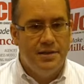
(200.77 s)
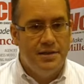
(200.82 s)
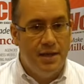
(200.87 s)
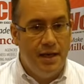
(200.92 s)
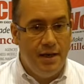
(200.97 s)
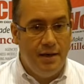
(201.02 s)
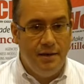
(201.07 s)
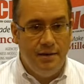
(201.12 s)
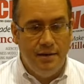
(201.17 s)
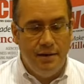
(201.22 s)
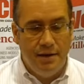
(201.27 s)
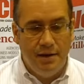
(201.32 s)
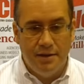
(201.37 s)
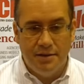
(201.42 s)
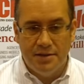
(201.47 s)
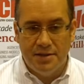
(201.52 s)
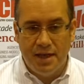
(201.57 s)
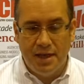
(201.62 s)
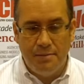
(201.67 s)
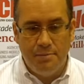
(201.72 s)

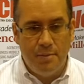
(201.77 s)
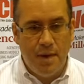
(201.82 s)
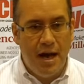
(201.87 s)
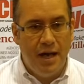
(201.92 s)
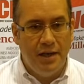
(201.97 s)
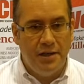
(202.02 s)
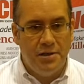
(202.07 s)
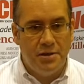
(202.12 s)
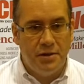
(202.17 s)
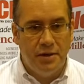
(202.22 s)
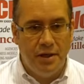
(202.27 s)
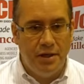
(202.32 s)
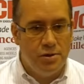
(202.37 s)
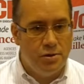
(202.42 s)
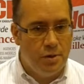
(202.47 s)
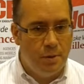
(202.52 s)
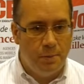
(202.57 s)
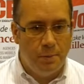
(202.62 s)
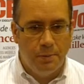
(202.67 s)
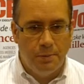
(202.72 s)
site monitoring,
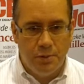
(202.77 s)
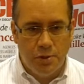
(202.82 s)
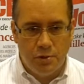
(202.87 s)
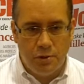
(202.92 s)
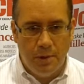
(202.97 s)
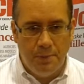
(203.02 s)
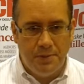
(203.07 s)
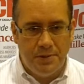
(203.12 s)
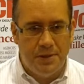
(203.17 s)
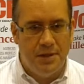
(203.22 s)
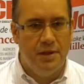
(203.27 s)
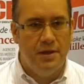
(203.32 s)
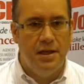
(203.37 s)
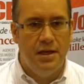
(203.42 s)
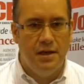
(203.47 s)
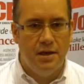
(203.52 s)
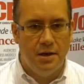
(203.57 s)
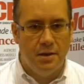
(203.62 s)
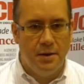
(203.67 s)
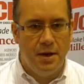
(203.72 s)
trips that
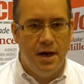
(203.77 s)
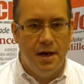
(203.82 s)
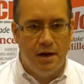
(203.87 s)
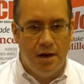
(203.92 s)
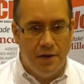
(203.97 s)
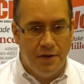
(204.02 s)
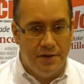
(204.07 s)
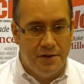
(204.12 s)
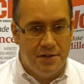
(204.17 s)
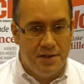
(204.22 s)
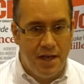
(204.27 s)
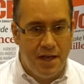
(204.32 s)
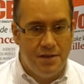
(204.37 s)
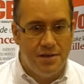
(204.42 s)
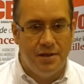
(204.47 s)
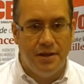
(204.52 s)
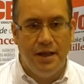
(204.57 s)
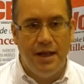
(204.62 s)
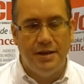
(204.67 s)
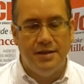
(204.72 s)
need to go on, all the
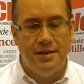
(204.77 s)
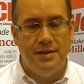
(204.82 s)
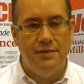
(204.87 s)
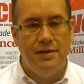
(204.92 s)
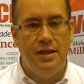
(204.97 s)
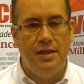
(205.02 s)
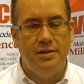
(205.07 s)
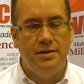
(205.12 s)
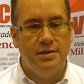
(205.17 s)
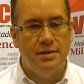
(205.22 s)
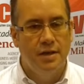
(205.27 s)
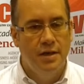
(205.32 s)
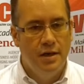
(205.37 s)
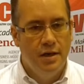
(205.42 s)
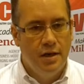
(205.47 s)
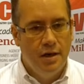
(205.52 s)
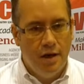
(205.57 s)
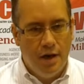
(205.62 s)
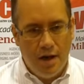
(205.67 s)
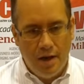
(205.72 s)
scheduling activities,
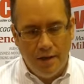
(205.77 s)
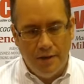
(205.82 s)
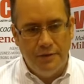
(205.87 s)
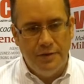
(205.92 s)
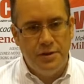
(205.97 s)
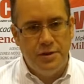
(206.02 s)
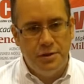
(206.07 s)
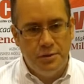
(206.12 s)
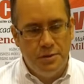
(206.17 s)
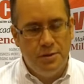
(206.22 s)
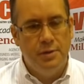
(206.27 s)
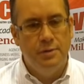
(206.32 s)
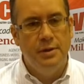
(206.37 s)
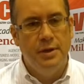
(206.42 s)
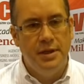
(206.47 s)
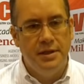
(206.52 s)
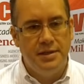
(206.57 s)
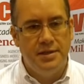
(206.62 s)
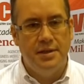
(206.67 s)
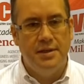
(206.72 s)
all of the
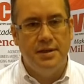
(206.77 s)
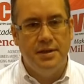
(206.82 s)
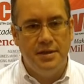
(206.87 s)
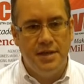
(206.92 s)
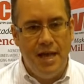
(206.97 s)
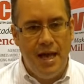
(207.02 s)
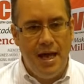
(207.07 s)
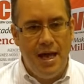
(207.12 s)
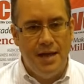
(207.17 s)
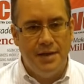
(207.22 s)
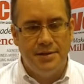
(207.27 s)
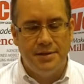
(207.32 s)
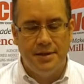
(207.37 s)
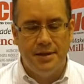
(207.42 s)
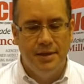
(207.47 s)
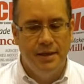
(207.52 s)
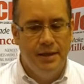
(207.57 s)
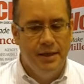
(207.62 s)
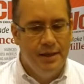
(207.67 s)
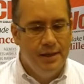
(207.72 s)
to-do lists and the tasks,
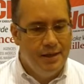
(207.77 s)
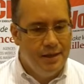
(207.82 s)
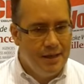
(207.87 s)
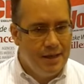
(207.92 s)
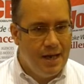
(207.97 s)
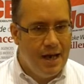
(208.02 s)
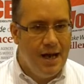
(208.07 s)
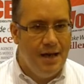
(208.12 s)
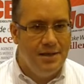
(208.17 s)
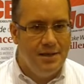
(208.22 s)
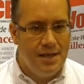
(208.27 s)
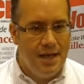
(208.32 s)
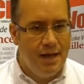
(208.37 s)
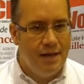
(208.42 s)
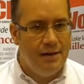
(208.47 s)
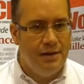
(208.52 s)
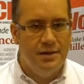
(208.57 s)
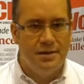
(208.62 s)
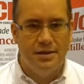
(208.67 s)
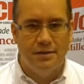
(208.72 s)
the
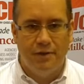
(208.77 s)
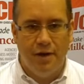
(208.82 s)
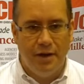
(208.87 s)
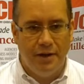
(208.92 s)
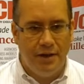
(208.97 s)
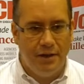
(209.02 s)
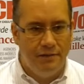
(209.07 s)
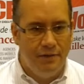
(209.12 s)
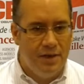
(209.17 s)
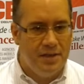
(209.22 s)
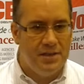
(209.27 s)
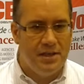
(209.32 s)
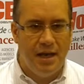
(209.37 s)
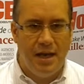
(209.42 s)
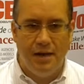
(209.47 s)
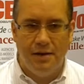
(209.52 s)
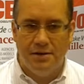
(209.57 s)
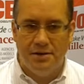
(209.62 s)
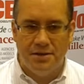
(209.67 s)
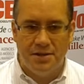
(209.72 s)
contact list of all the
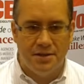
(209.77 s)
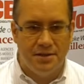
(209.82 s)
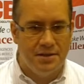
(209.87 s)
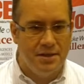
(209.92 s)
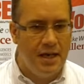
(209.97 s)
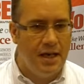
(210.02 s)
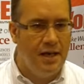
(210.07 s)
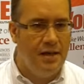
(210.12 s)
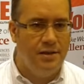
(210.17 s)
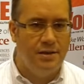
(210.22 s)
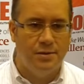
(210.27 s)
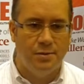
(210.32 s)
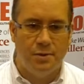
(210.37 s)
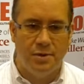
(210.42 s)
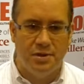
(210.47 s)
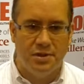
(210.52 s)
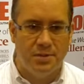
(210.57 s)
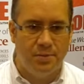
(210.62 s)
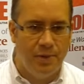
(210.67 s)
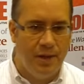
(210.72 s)
investigators, the sites,
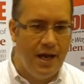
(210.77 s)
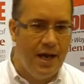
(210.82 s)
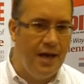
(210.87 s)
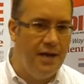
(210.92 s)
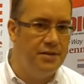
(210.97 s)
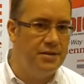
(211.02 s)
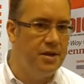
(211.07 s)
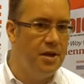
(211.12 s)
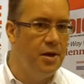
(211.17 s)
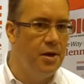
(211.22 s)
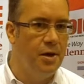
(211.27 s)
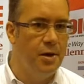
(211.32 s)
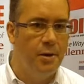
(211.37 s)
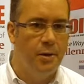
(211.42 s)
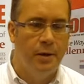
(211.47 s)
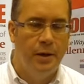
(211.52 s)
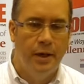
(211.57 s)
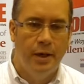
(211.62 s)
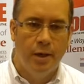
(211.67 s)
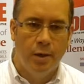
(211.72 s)
where the supplies
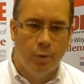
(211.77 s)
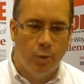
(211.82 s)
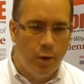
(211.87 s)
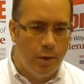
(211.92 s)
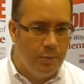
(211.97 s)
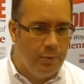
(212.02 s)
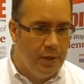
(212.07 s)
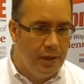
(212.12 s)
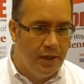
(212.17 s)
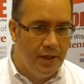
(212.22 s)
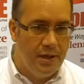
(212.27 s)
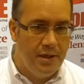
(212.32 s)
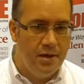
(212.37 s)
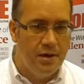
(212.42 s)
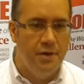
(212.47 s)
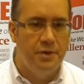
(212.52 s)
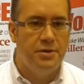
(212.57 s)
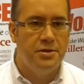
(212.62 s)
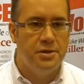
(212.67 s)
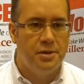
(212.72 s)
go, where billing
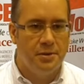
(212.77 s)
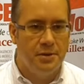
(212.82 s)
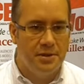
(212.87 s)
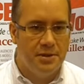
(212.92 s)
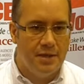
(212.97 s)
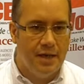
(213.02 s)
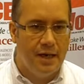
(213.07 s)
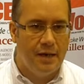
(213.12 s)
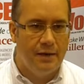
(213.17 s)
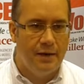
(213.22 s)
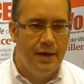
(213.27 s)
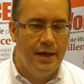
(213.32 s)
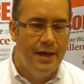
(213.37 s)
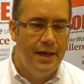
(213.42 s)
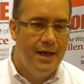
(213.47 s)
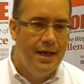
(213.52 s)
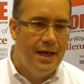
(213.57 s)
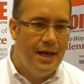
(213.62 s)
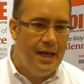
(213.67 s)
goes to, etc.